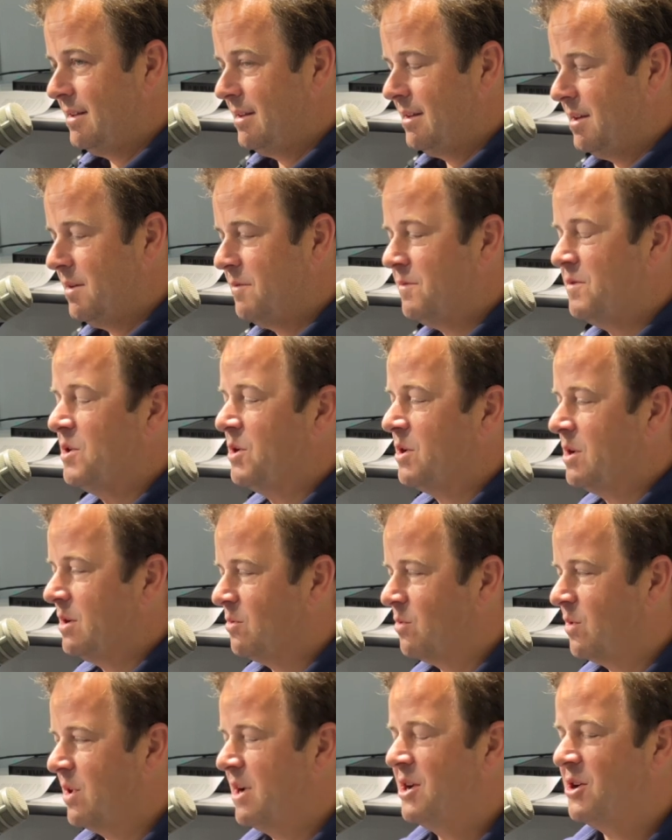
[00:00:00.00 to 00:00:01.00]
If you could
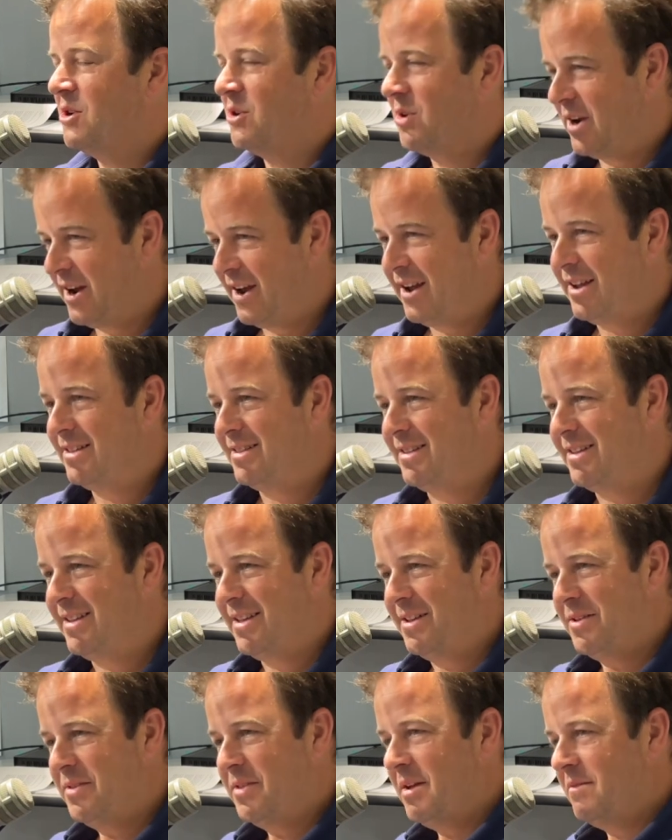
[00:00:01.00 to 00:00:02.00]
recreate,
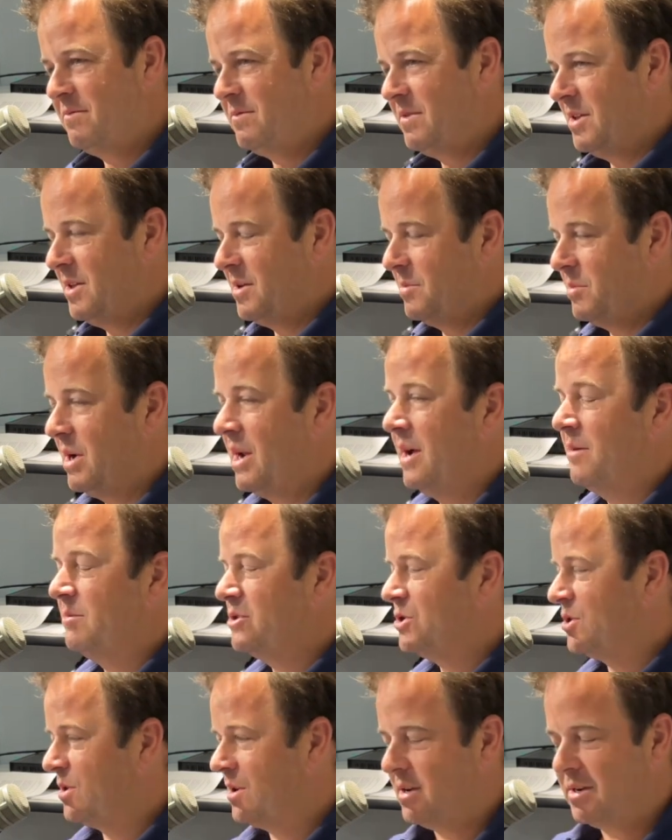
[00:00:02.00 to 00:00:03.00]
that feeling, but I'm
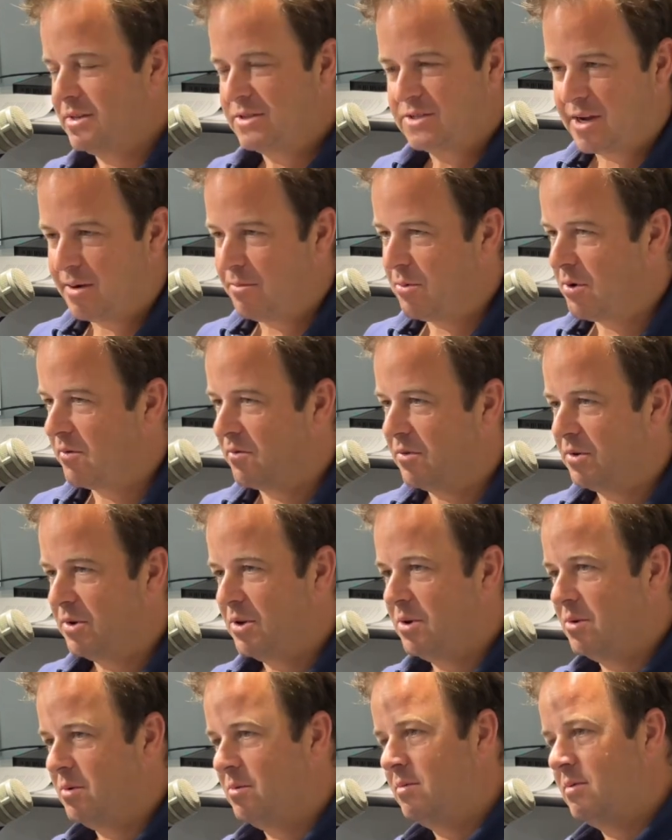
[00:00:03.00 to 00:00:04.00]
sure it's come over
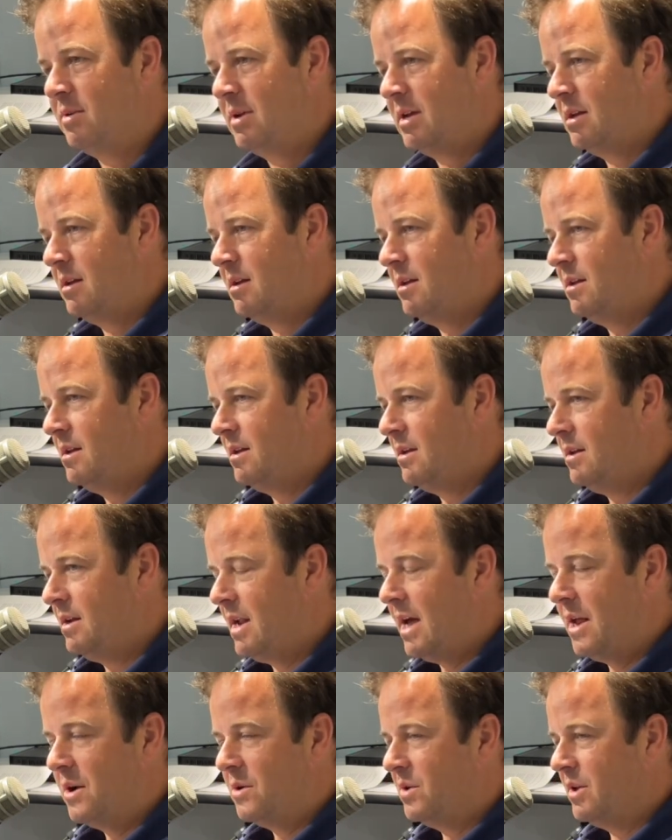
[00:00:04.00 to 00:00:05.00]
you,
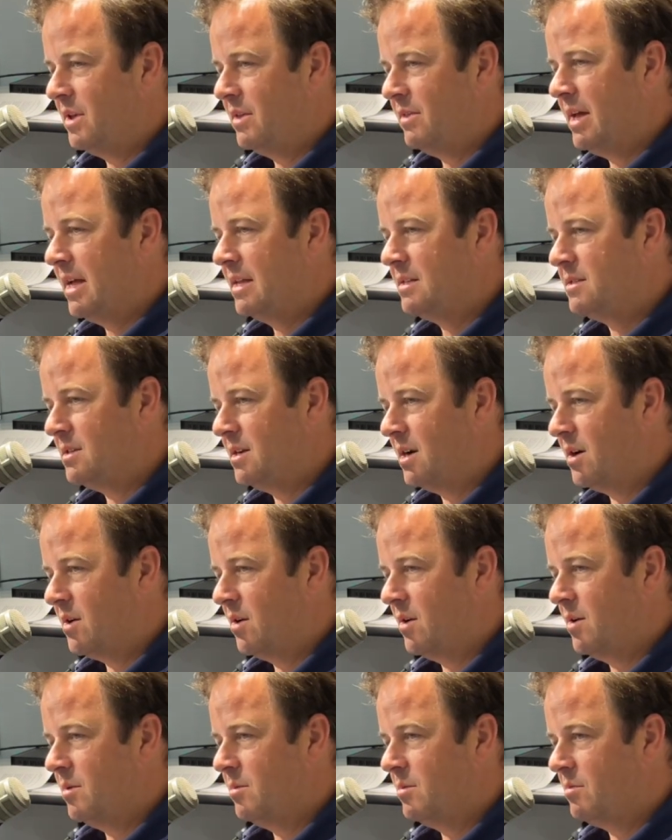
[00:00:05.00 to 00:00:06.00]
not only in that
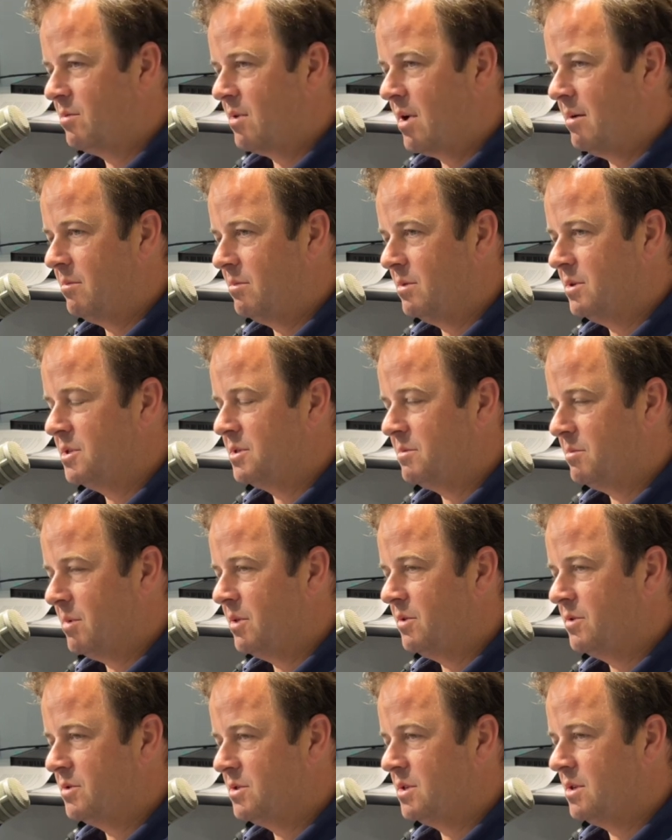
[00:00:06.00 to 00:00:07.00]
scenario, but probably some
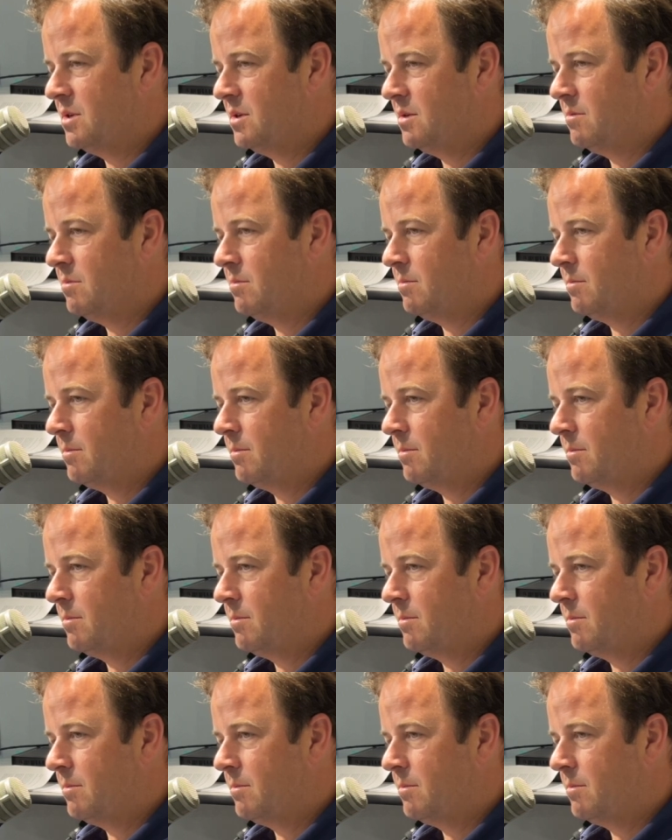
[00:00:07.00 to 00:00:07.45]
others too.